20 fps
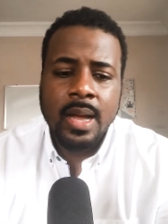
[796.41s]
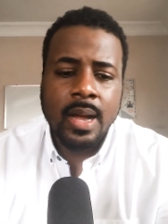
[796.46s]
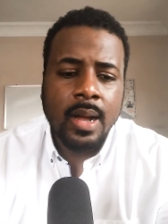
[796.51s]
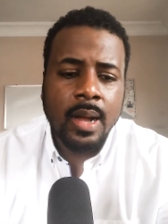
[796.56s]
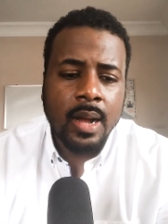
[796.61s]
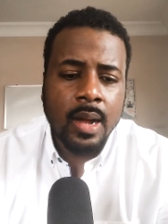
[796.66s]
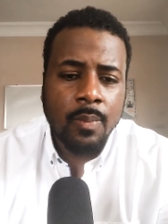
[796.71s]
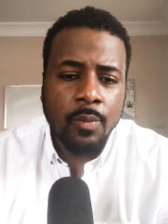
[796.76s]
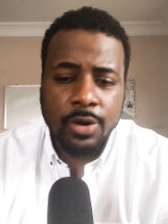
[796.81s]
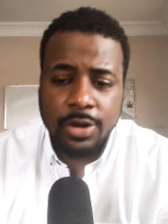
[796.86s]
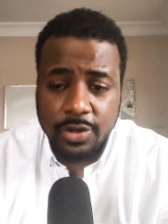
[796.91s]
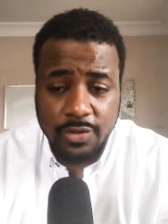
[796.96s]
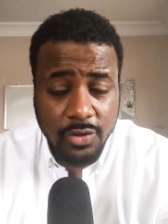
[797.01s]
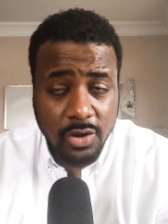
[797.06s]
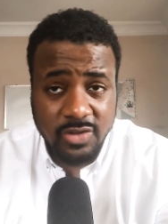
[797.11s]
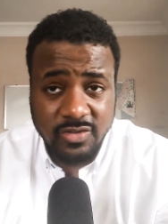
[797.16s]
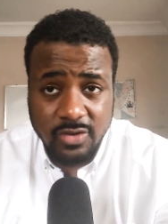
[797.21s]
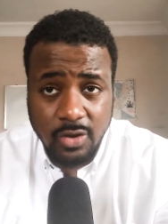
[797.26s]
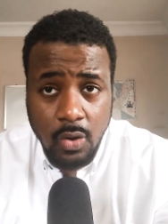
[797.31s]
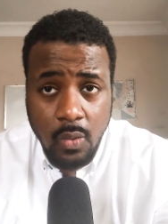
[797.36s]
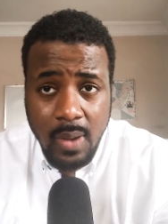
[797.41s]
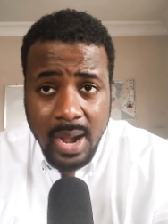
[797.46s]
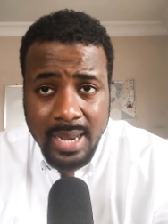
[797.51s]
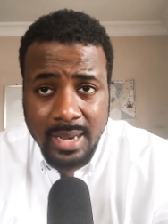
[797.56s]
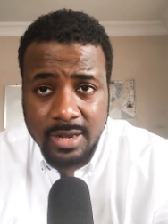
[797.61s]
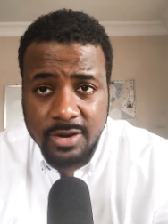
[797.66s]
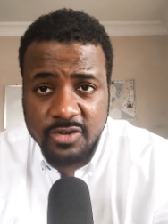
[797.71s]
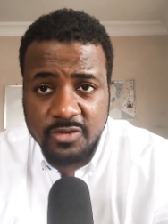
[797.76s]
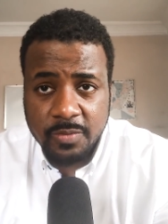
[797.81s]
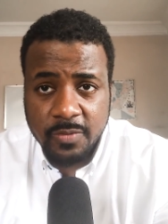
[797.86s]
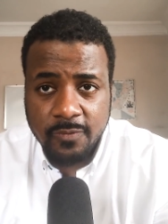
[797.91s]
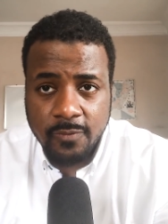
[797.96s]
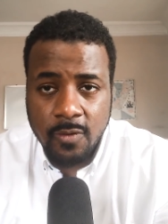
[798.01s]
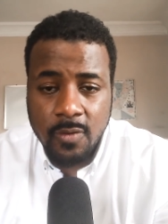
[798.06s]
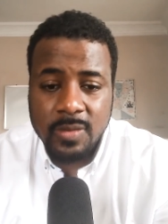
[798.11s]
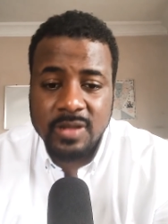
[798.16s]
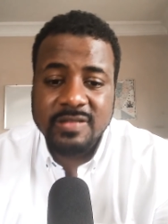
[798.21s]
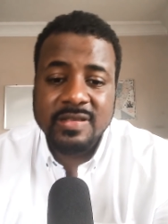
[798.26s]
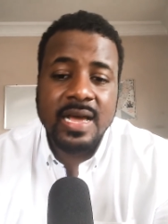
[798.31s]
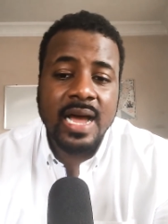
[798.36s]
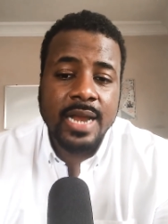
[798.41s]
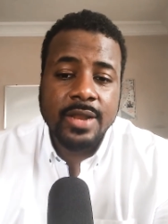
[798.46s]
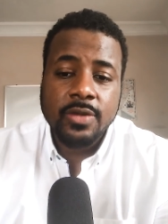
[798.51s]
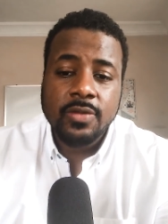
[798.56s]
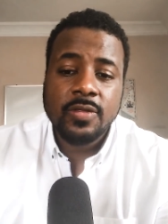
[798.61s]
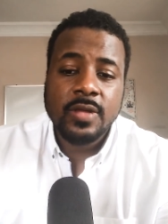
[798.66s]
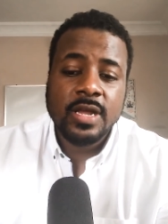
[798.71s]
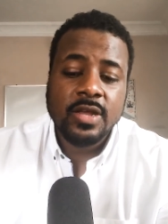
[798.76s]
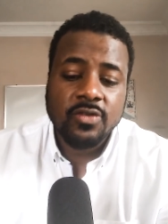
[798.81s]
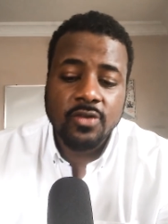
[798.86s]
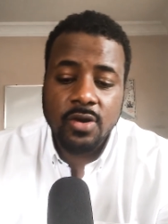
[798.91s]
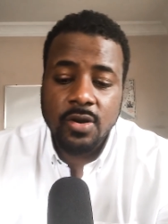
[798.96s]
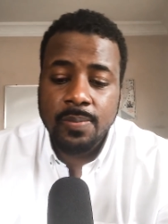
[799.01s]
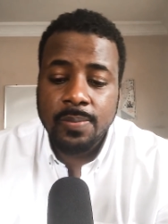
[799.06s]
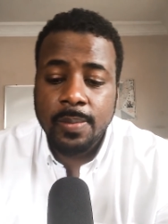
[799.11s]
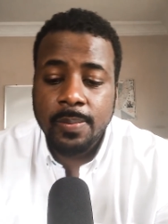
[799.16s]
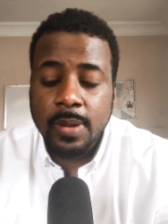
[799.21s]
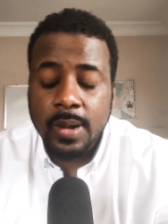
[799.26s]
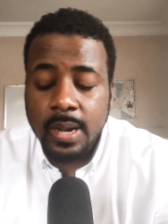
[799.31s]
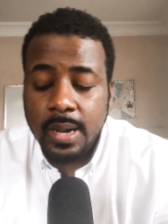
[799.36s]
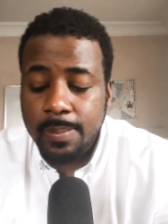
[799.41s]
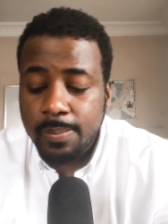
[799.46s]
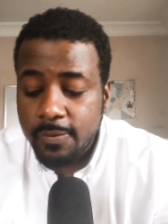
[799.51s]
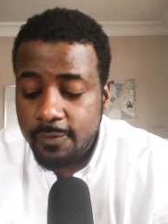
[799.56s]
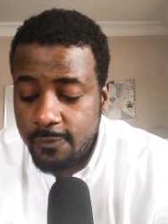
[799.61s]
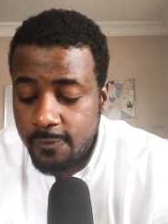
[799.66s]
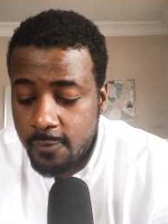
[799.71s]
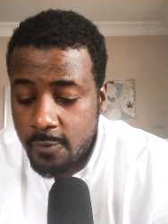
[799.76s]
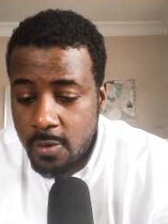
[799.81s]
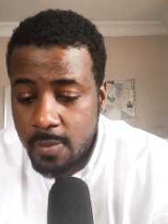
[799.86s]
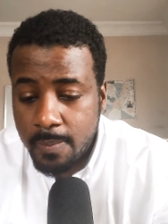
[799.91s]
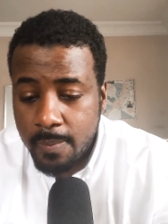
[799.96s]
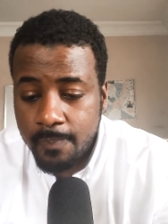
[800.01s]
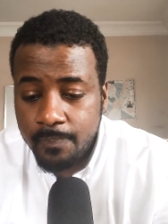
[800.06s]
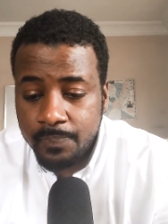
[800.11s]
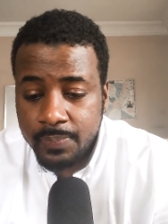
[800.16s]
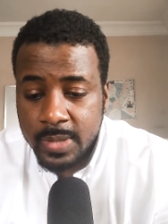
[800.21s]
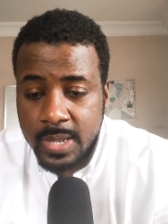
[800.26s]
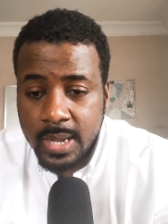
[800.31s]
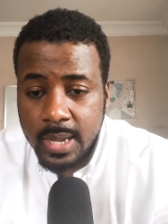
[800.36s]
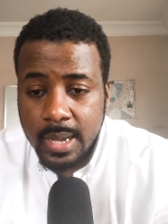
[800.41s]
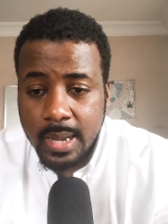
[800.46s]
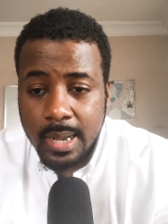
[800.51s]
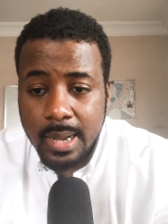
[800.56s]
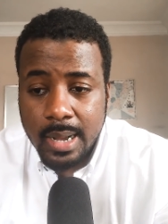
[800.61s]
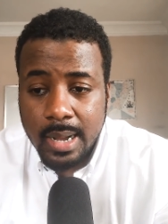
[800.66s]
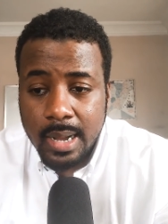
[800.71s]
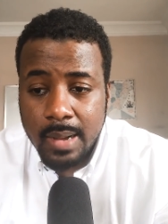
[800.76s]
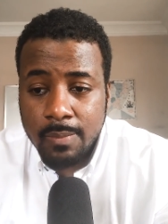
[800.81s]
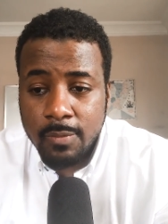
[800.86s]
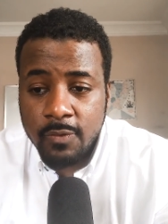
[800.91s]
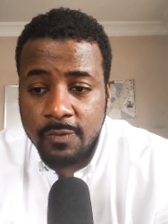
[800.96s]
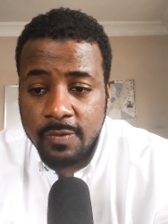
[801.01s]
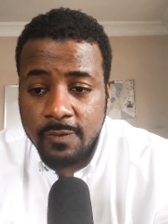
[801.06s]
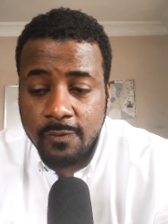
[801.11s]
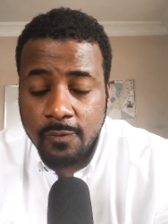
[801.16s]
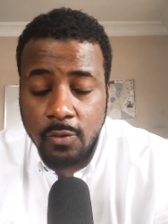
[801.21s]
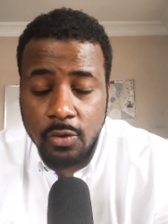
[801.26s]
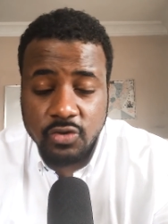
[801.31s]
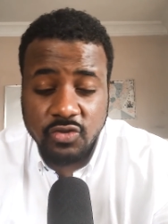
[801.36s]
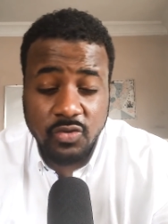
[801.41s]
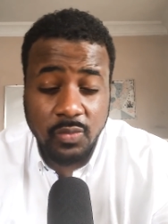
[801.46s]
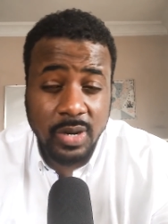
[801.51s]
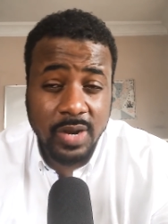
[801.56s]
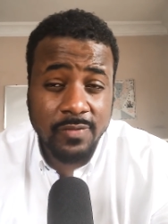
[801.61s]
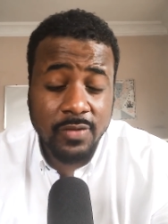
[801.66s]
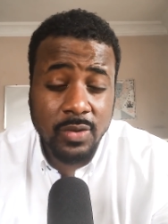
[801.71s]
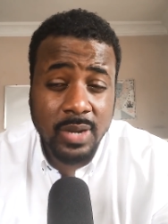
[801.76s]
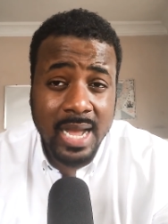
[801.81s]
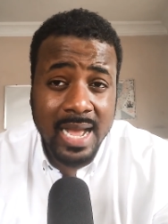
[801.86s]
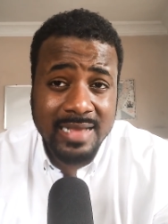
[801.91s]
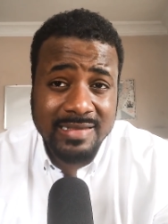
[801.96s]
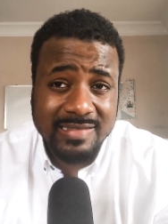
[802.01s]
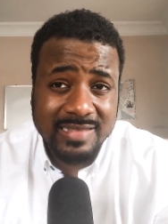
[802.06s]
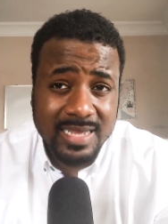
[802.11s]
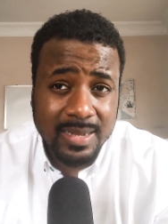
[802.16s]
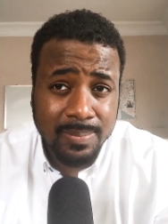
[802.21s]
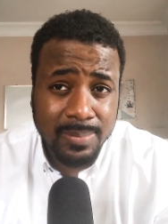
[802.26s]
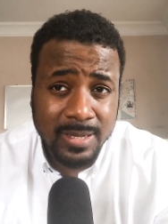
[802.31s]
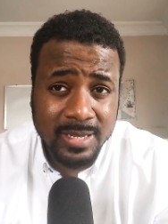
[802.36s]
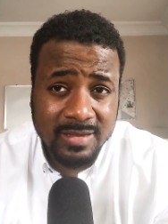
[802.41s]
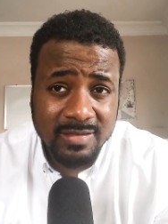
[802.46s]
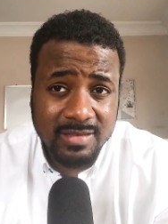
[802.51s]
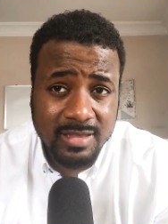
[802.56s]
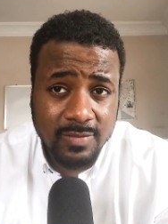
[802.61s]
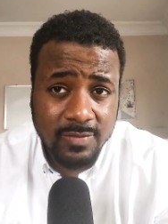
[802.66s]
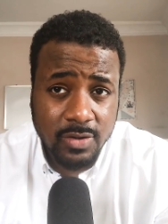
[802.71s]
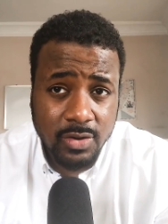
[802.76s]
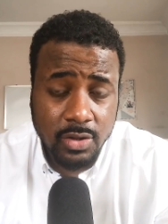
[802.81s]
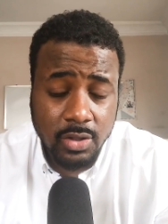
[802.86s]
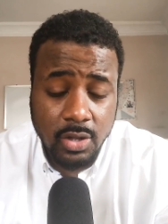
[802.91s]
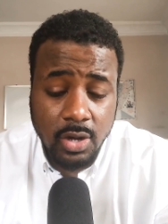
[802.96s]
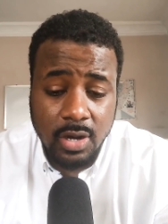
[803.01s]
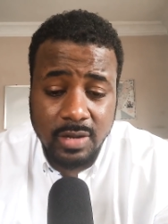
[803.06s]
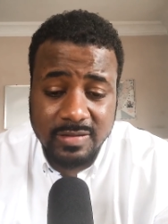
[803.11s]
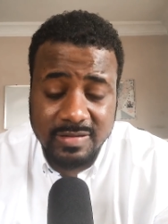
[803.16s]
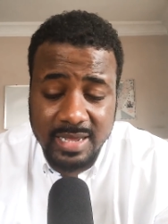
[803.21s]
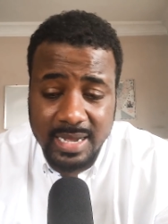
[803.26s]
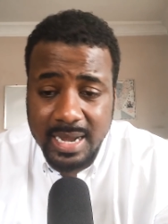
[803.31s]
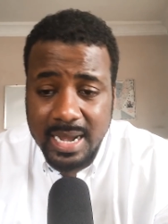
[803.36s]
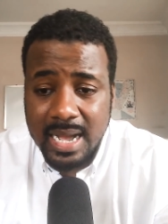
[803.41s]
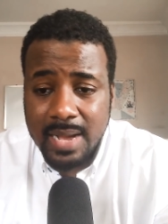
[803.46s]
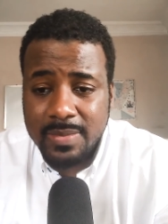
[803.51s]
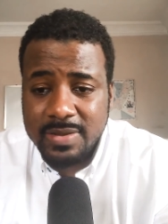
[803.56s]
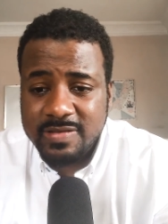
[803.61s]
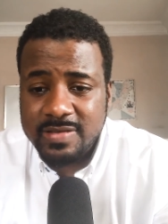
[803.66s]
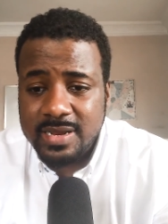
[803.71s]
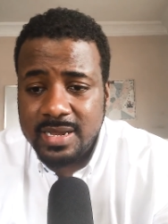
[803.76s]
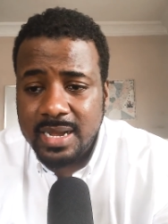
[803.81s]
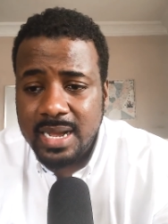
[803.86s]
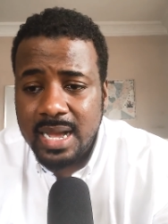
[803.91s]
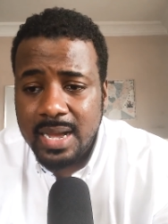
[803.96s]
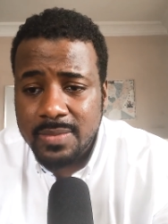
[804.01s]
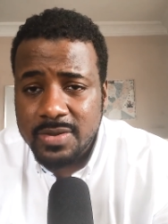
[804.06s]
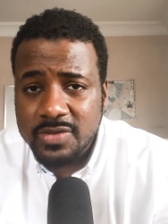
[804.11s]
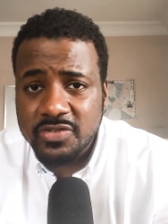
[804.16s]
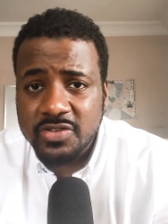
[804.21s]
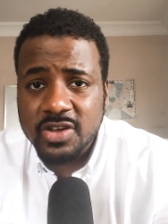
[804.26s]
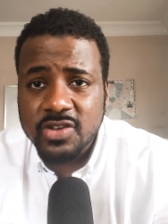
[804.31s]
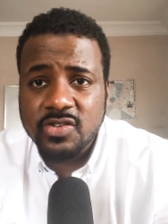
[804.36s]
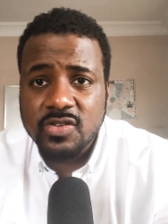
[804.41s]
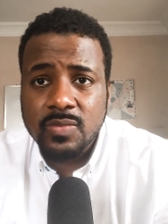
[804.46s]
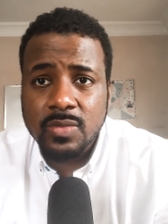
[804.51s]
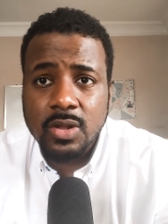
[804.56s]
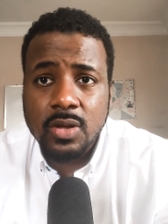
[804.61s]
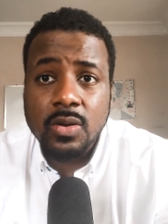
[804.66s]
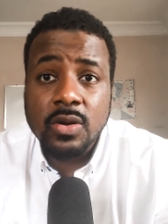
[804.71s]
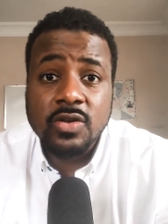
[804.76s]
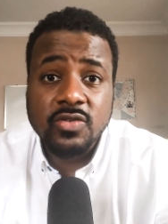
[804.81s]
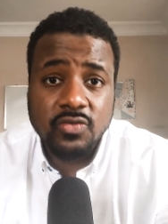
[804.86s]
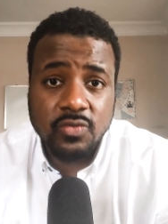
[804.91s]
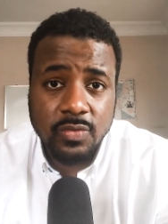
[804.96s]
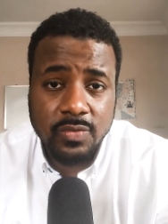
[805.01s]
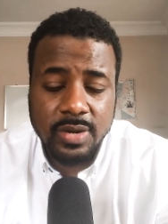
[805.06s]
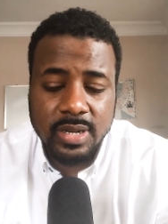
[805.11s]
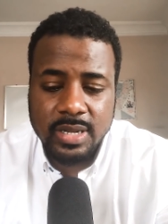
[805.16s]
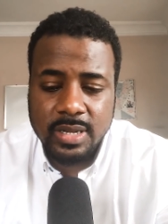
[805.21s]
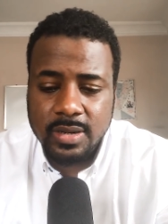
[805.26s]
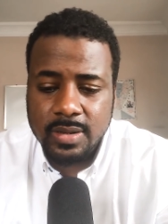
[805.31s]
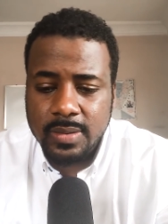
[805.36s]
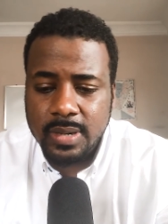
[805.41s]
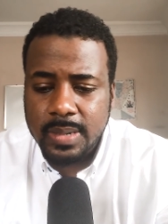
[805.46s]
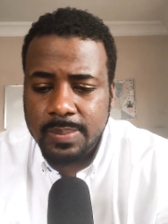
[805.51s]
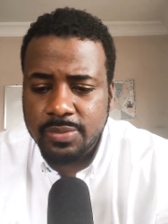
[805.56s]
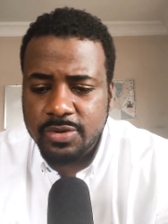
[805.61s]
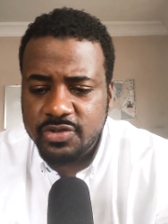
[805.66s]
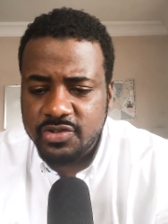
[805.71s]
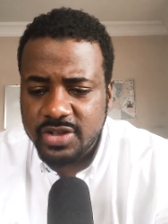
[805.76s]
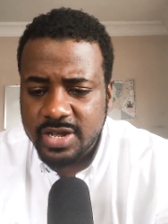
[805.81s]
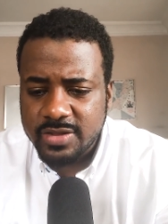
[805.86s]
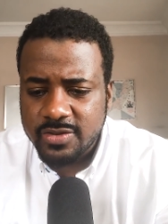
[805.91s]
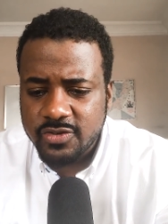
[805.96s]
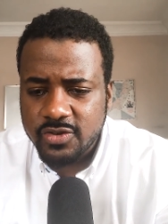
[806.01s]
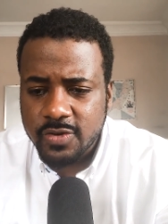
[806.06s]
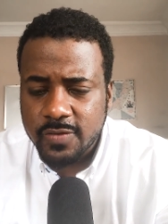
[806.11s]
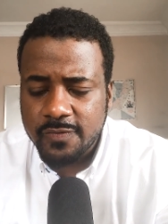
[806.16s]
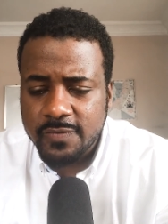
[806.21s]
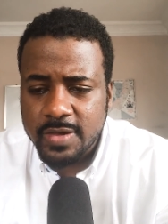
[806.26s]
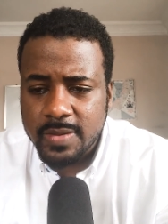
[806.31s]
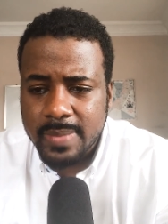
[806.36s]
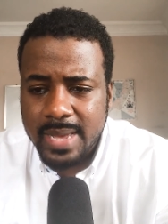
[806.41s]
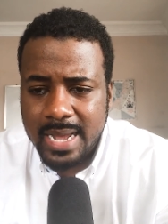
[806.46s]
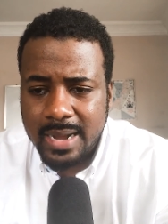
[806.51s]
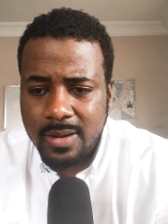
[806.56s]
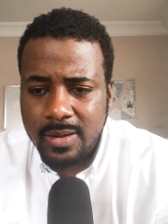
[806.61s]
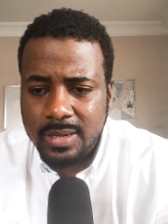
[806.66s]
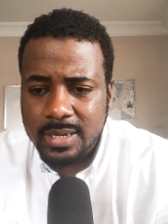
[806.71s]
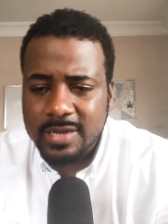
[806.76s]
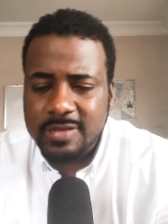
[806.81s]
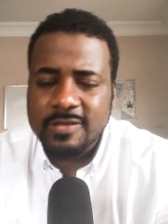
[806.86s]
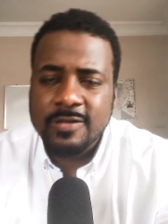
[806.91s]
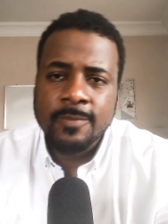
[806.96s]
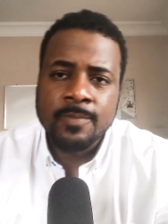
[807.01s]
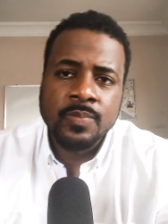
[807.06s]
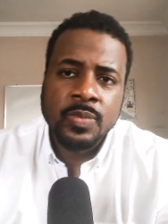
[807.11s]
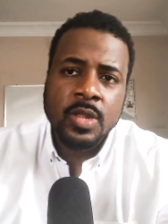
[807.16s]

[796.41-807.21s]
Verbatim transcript: What are your thoughts on Kawhi Leonard's performance? And how do you think he's going to perform moving forward? So whatever you guys think, please leave your thoughts and comments in the comment section below, because we really appreciate your feedback on this.